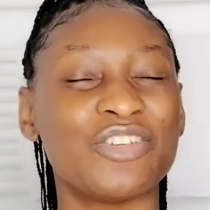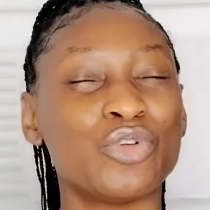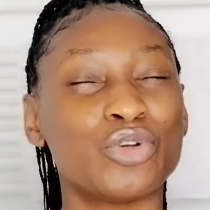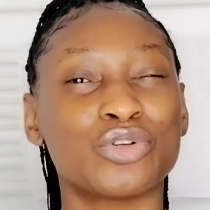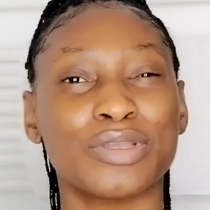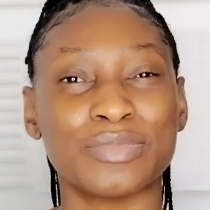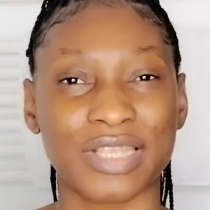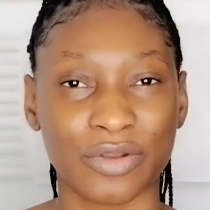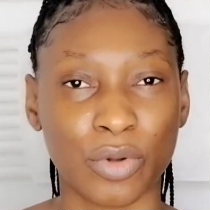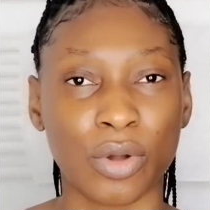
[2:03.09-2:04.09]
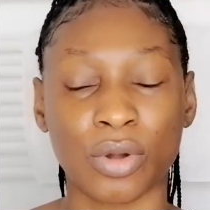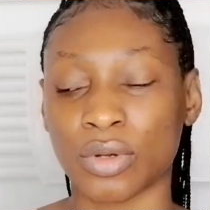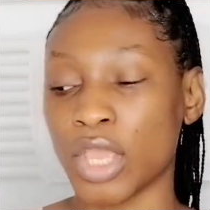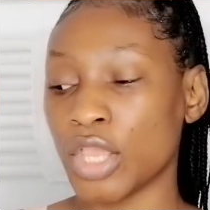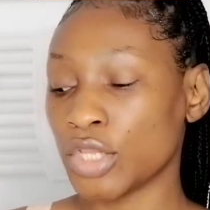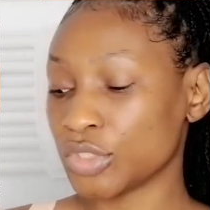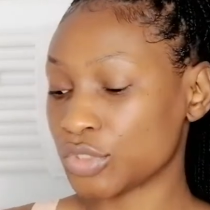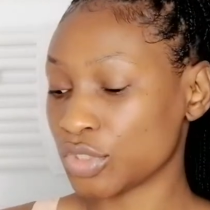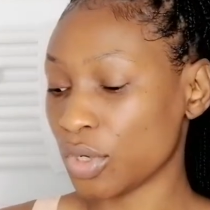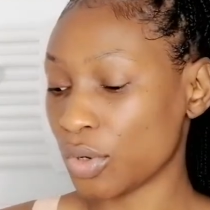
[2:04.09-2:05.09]
and no creams at all.
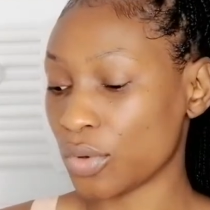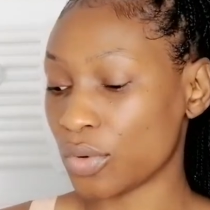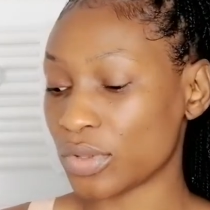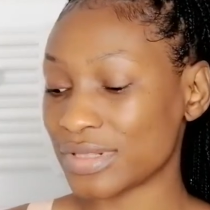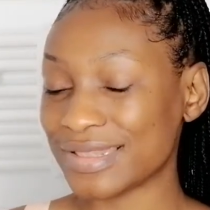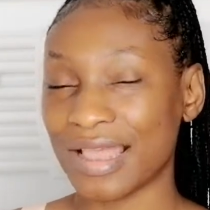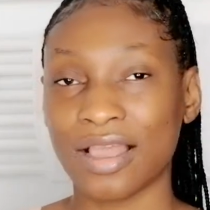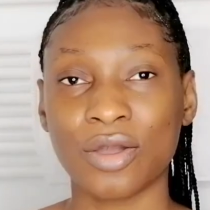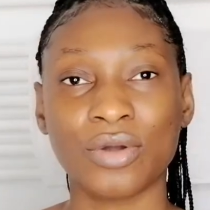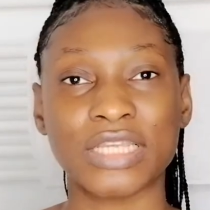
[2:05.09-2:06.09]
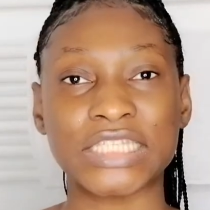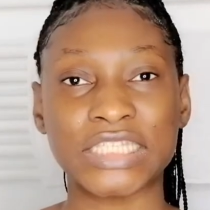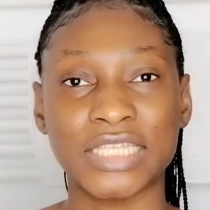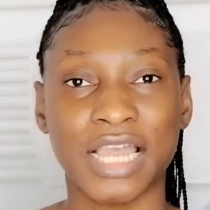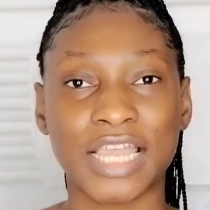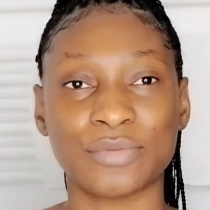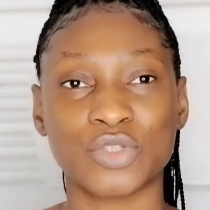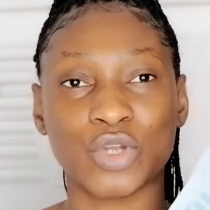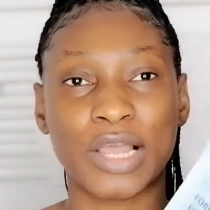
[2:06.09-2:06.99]
So now it's time to